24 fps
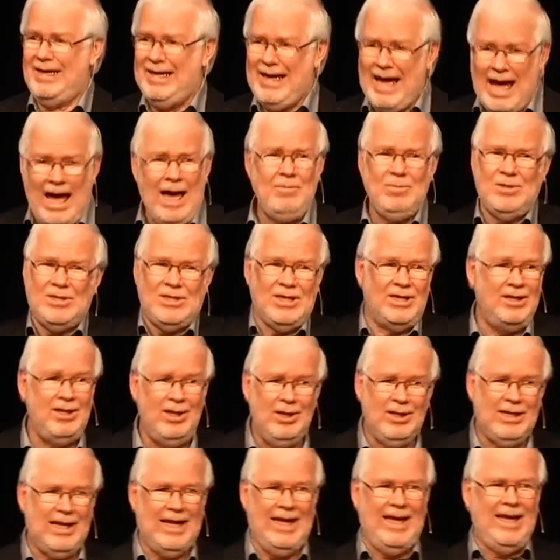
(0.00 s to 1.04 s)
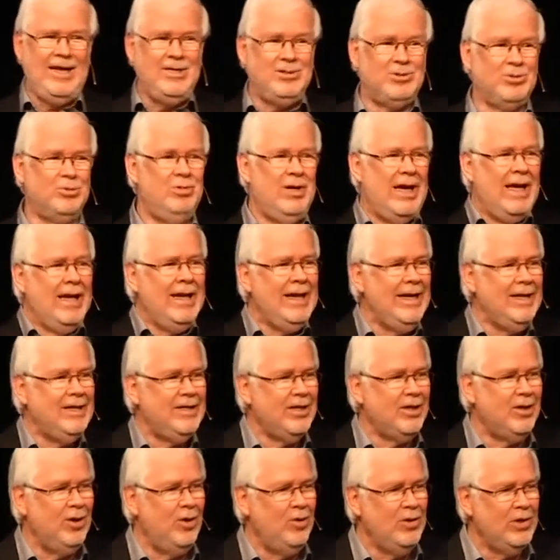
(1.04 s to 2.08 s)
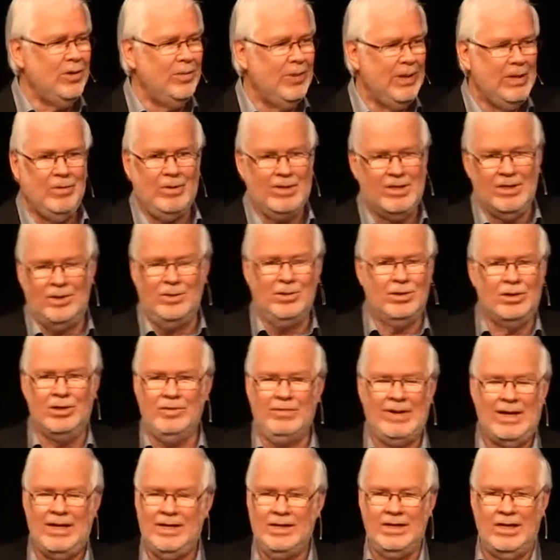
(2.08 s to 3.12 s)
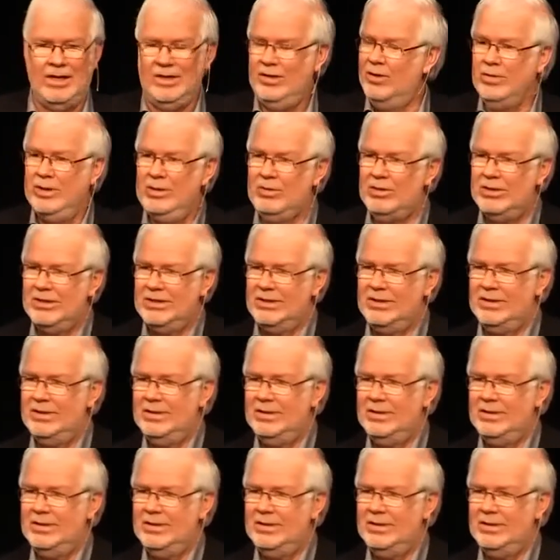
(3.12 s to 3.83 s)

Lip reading: absolutely, he's ready to go to be with the Lord right now. No, he wasn't.